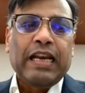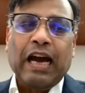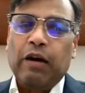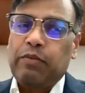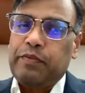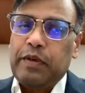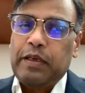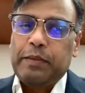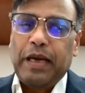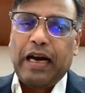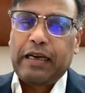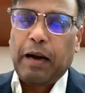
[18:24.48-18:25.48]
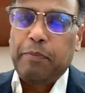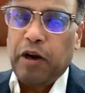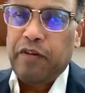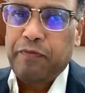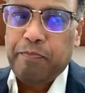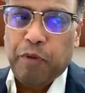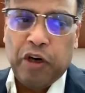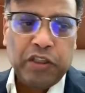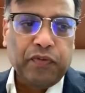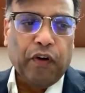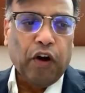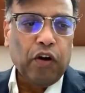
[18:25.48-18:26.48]
Now, a couple of
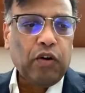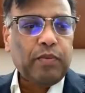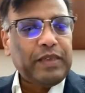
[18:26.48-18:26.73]
points follow.